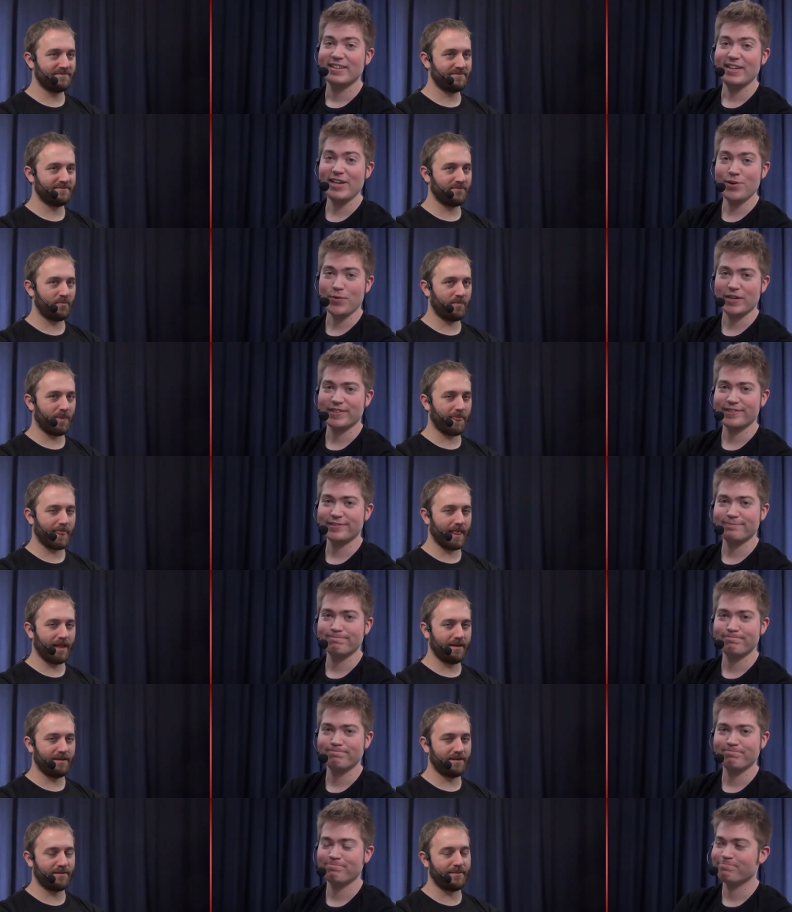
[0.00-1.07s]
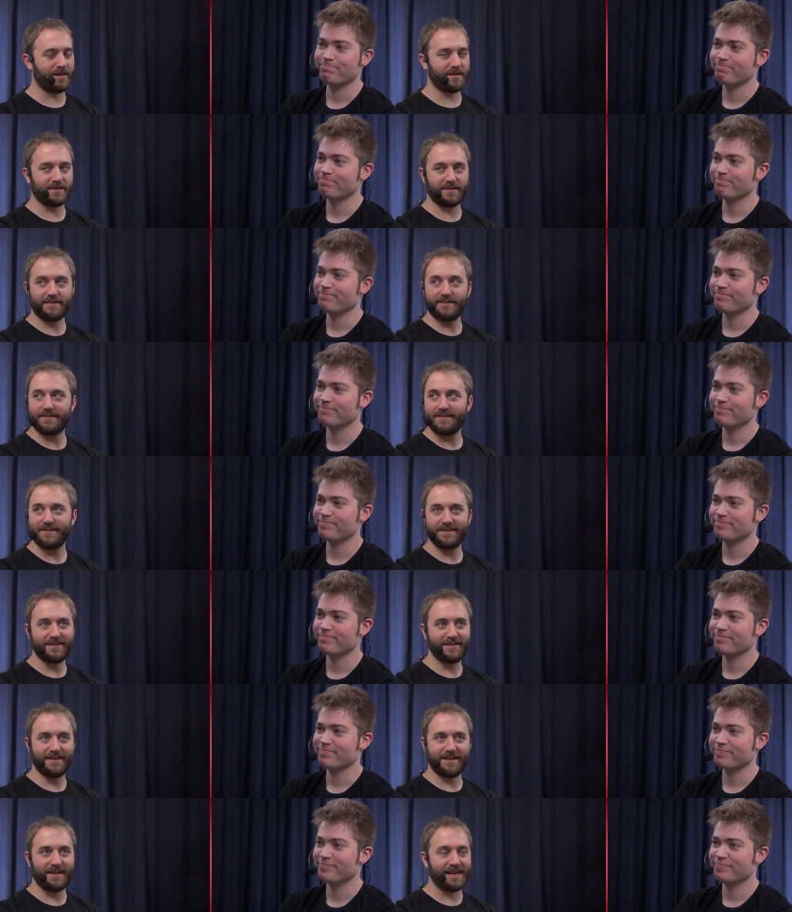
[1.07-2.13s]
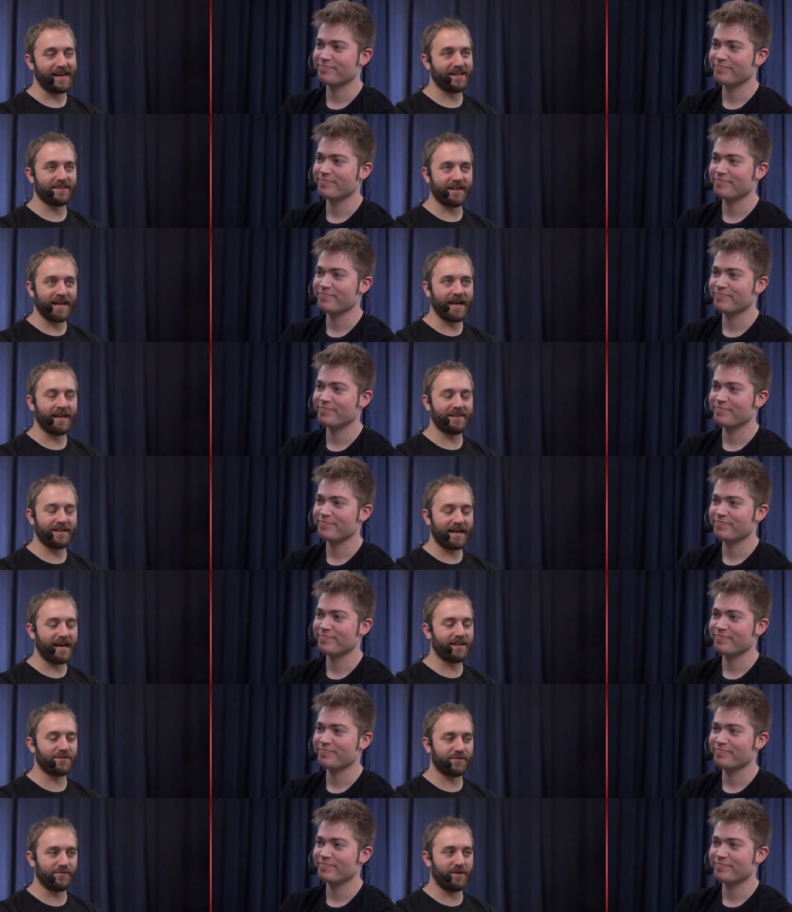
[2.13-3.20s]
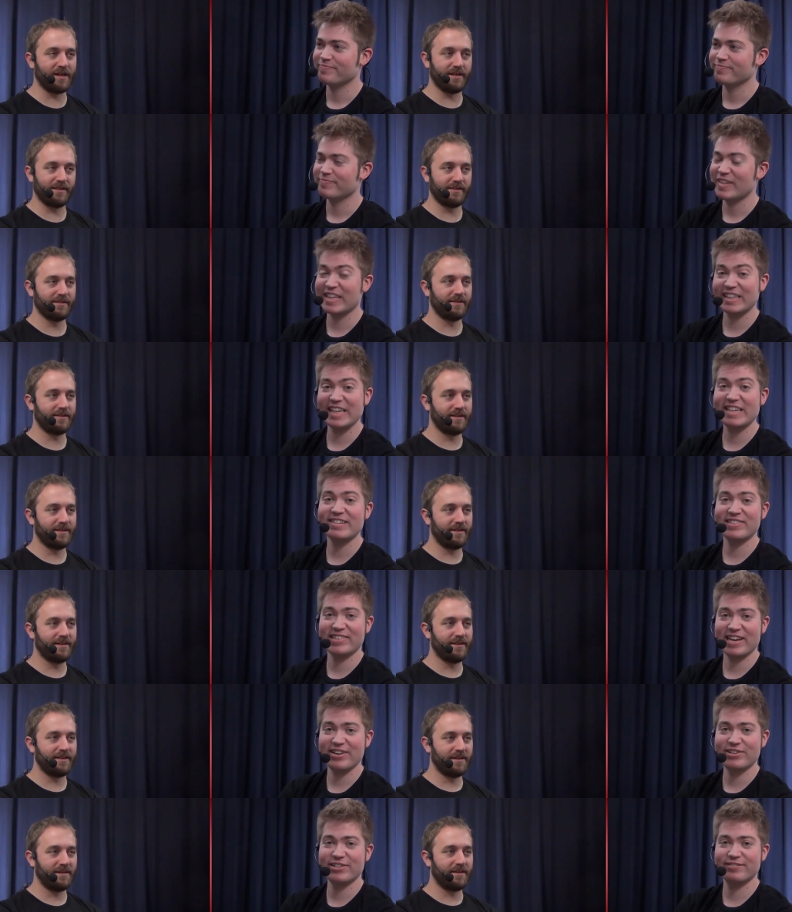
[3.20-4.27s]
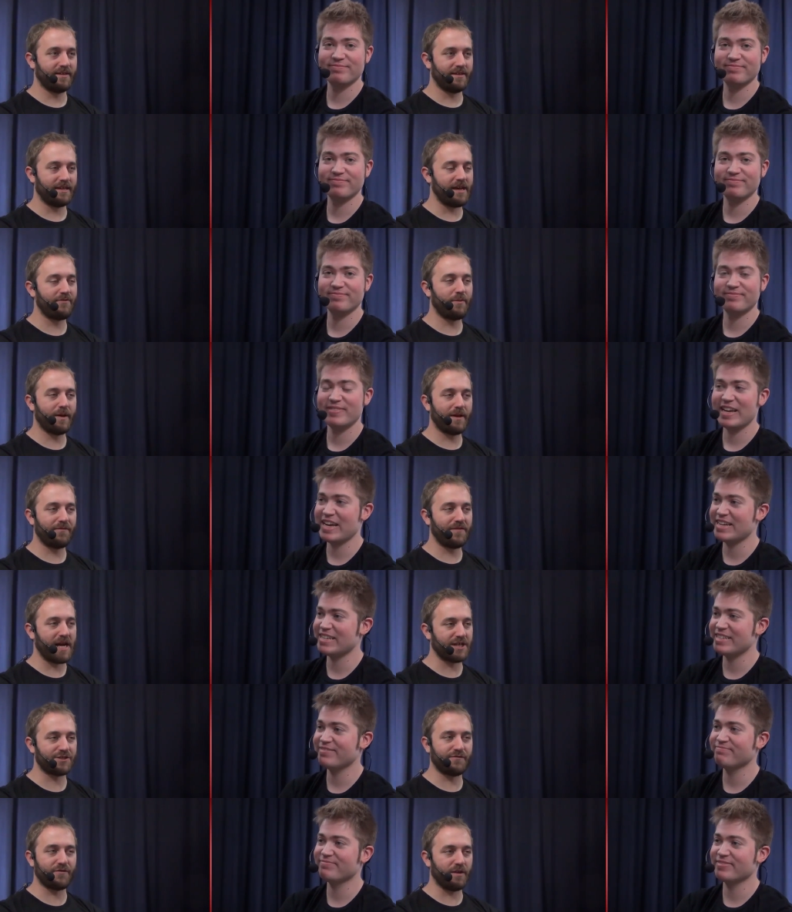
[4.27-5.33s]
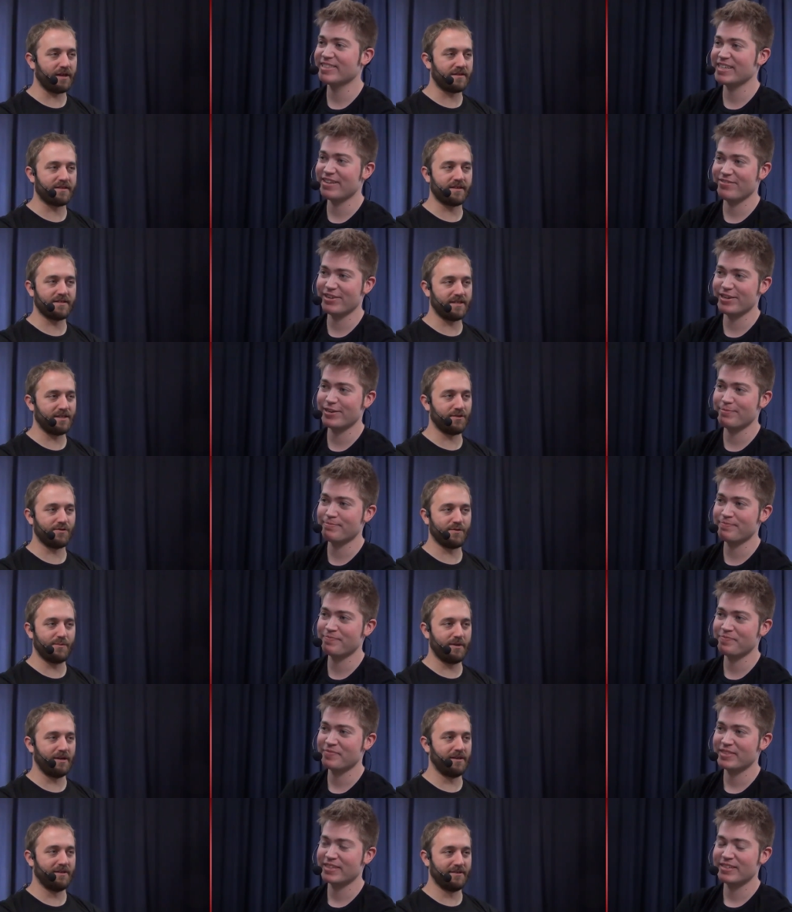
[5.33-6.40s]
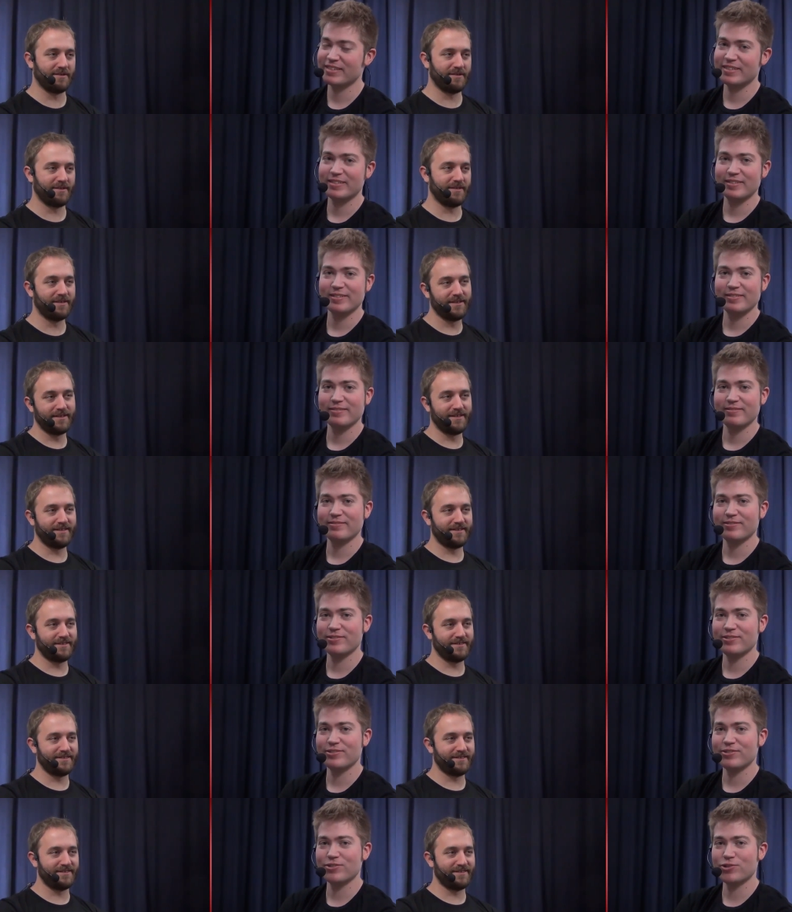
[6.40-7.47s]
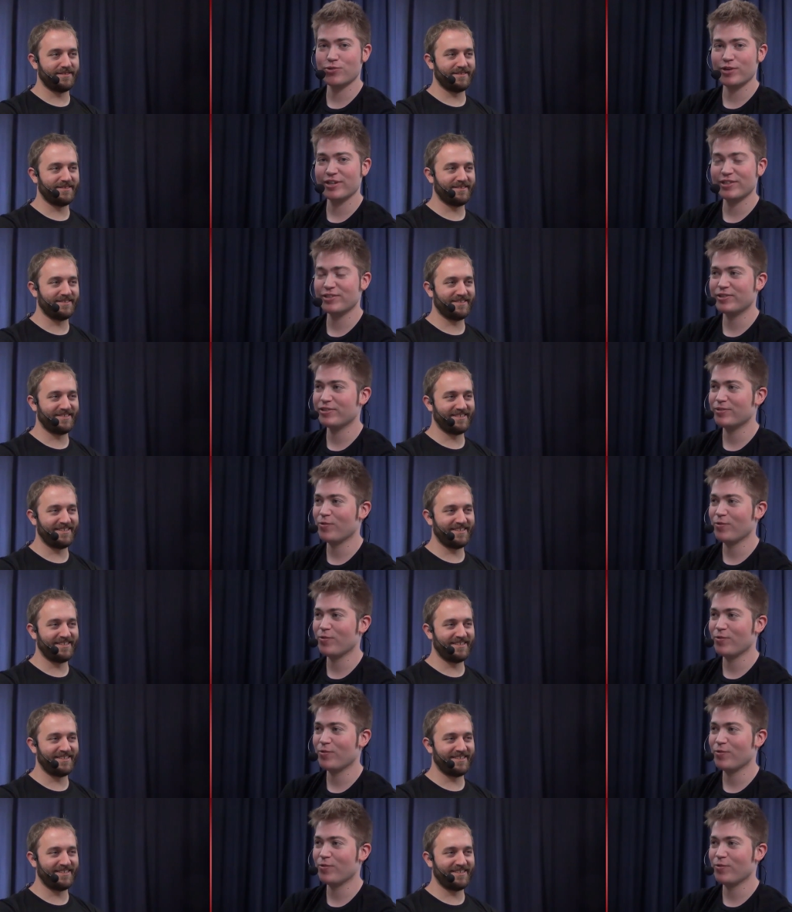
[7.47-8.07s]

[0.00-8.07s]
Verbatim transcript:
Speaker 1: Anyways, come on,
Speaker 2: hats hat, hats are fine.
Speaker 1: Atlanta standard. They haven't been Andy, in fashion for like 60 years, but join us,